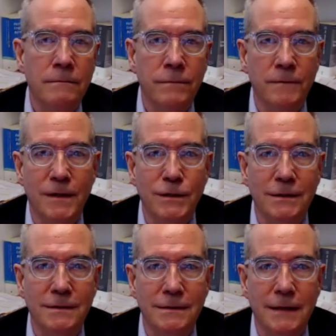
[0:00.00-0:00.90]

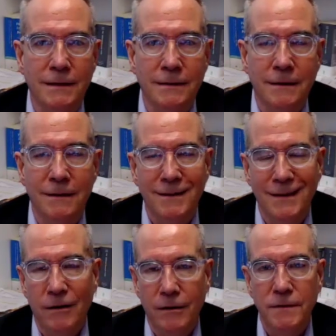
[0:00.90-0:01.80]
provisions that
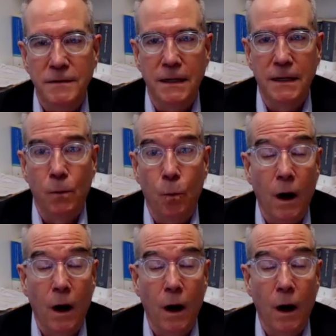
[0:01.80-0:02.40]
they're interested in.